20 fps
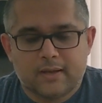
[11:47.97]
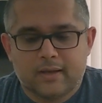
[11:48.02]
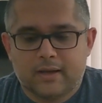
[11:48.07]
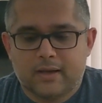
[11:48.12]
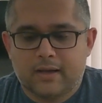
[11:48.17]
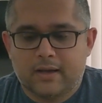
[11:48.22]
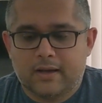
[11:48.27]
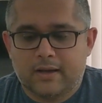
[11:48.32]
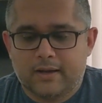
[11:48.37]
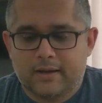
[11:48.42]

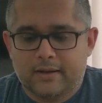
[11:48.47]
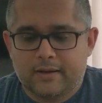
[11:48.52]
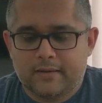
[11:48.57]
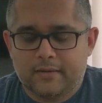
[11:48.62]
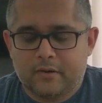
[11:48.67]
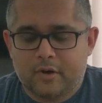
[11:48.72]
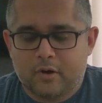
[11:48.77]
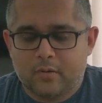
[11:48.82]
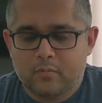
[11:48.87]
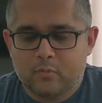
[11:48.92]

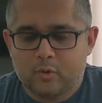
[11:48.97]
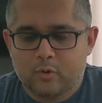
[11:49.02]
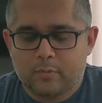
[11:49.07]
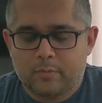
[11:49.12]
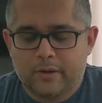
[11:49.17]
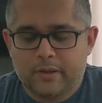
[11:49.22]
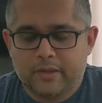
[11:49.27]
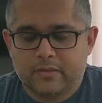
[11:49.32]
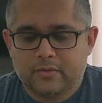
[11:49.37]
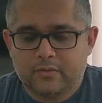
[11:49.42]
or
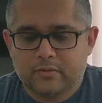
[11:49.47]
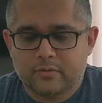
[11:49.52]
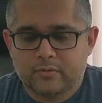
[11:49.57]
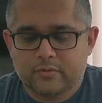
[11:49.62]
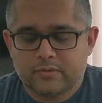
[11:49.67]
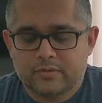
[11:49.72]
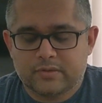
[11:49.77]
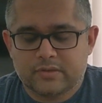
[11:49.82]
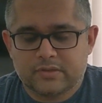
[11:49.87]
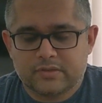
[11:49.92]
more
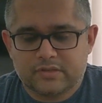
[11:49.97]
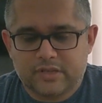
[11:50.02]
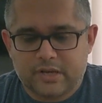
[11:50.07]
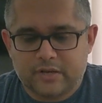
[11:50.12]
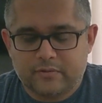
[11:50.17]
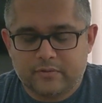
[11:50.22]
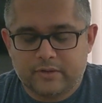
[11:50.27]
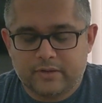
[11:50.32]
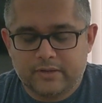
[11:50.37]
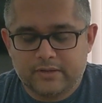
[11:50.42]
playthroughs
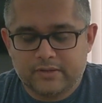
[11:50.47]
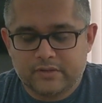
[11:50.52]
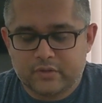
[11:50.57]
generally.